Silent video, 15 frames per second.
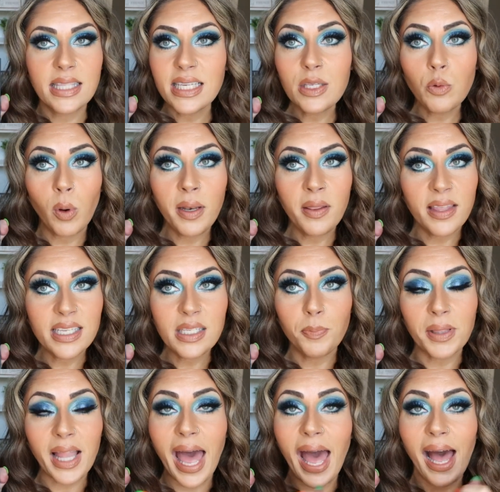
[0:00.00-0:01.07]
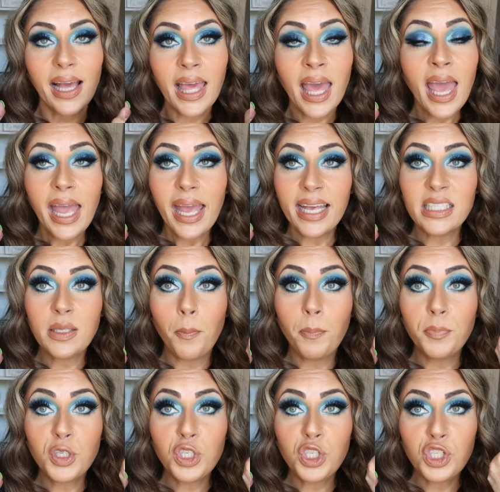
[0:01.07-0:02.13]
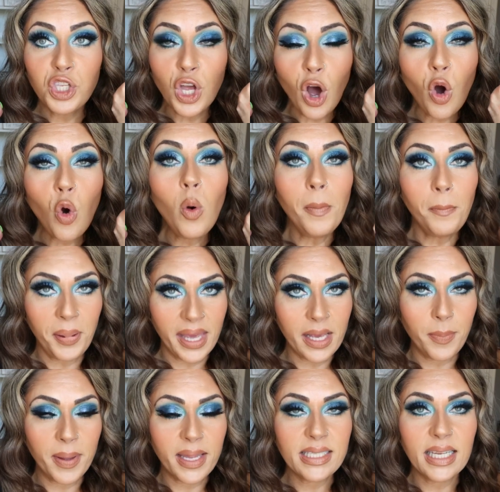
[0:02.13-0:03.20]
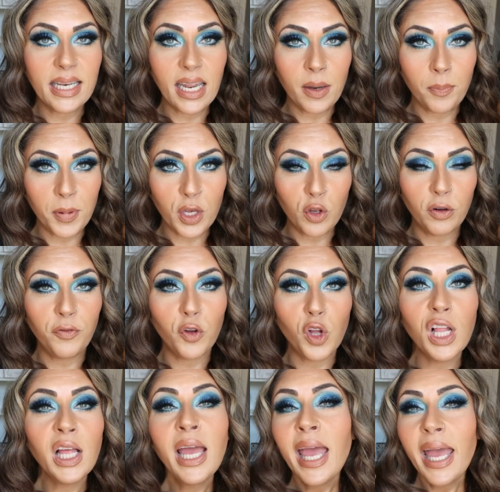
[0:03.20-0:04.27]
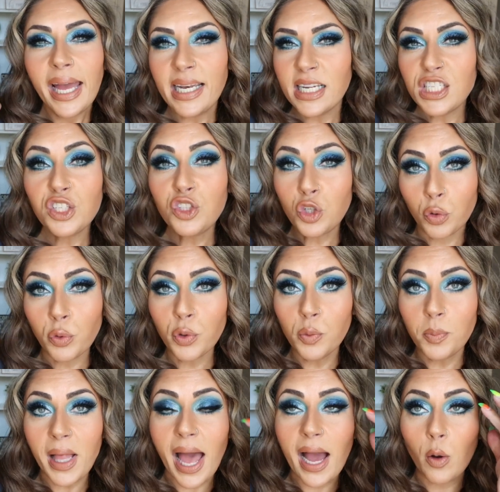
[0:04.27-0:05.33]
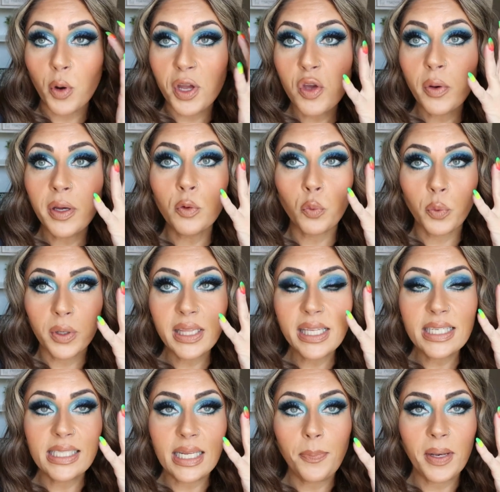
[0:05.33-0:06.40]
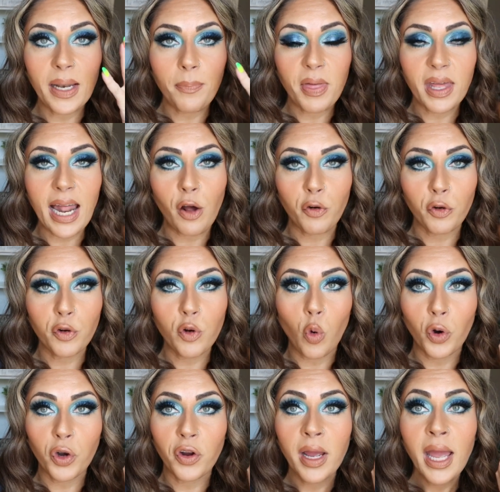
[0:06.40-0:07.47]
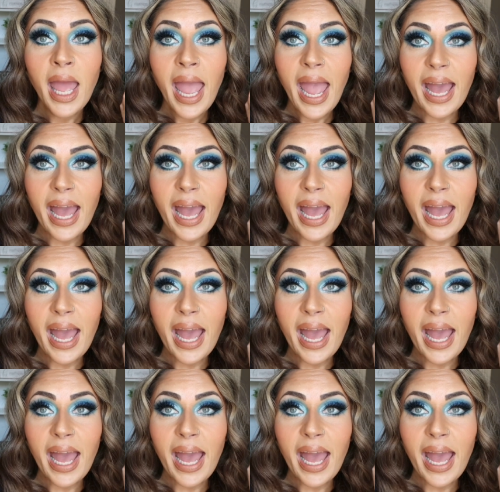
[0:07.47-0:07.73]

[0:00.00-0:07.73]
this one, this black is so pigmented and beautiful and is a true black where you can really deepen up that outer corner